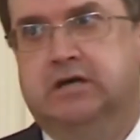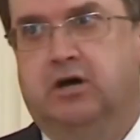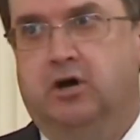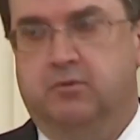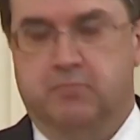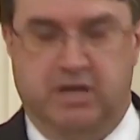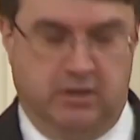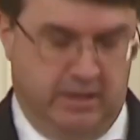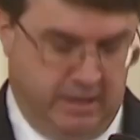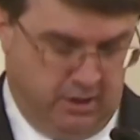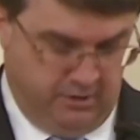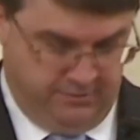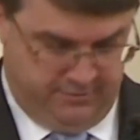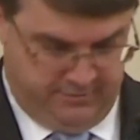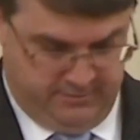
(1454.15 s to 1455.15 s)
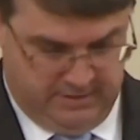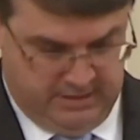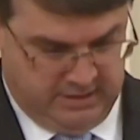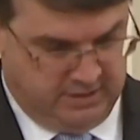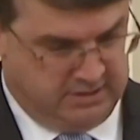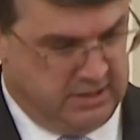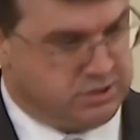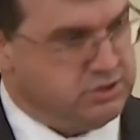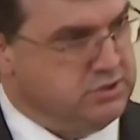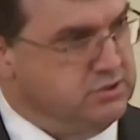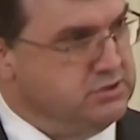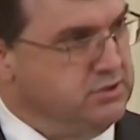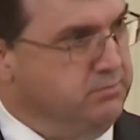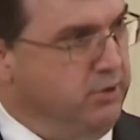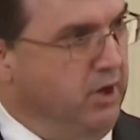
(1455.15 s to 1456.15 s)
on mental health and addiction.
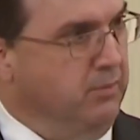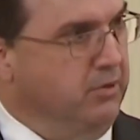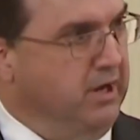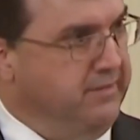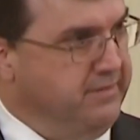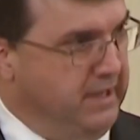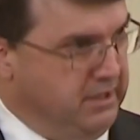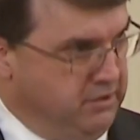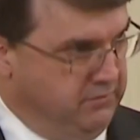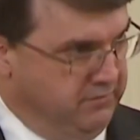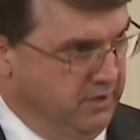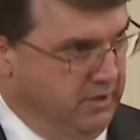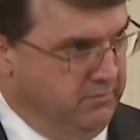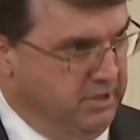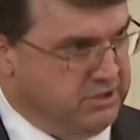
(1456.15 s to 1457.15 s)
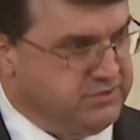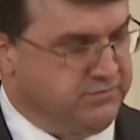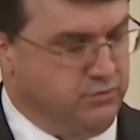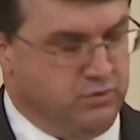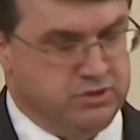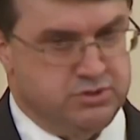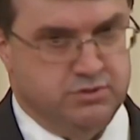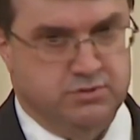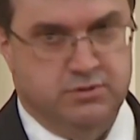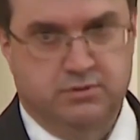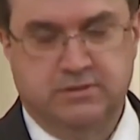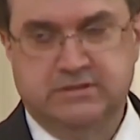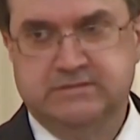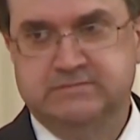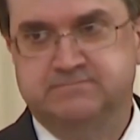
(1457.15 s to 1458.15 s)
So Barbara, I thank you very much for what you're
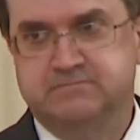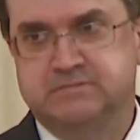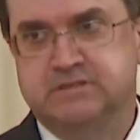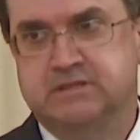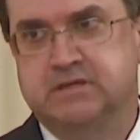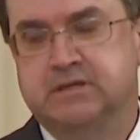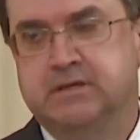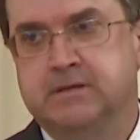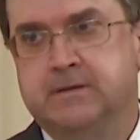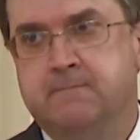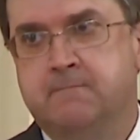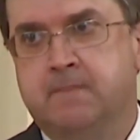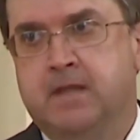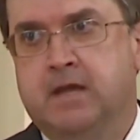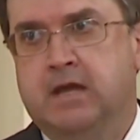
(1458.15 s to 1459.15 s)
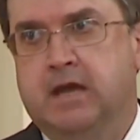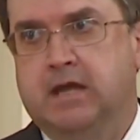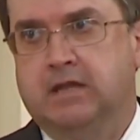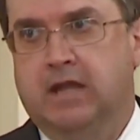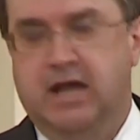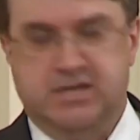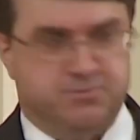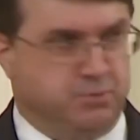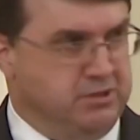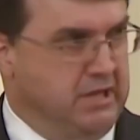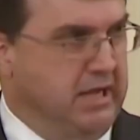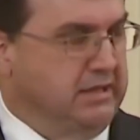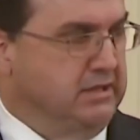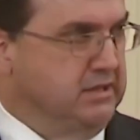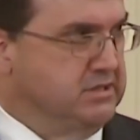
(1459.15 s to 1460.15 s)
doing. And last but
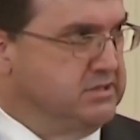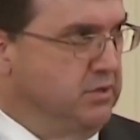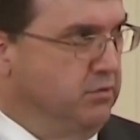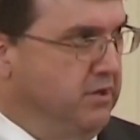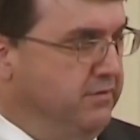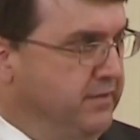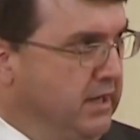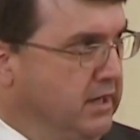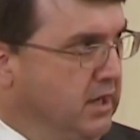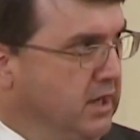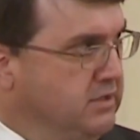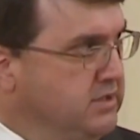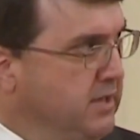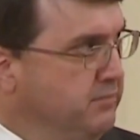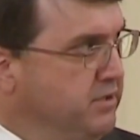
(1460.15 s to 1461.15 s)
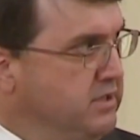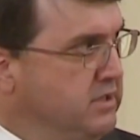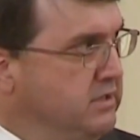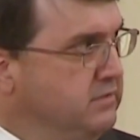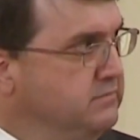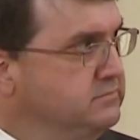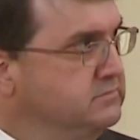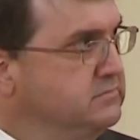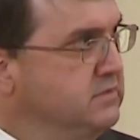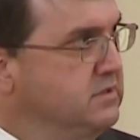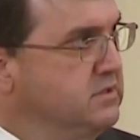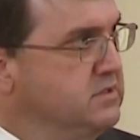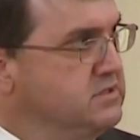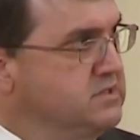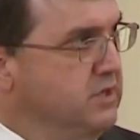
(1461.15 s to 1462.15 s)
not least, I want to thank our Deputy
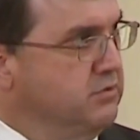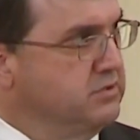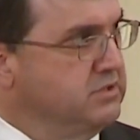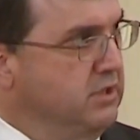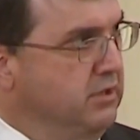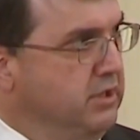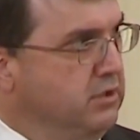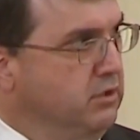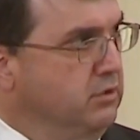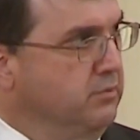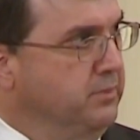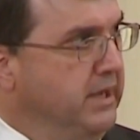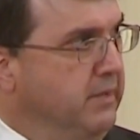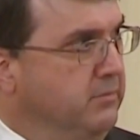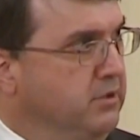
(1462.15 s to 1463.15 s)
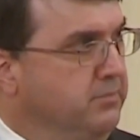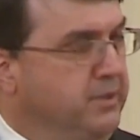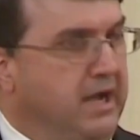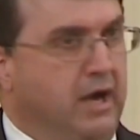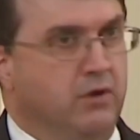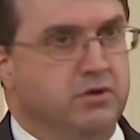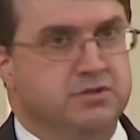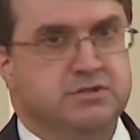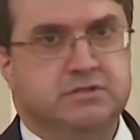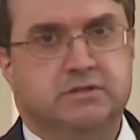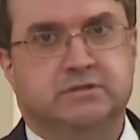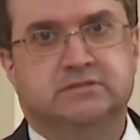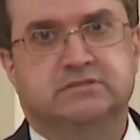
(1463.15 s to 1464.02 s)
Secretary, Colonel Pamela Powers,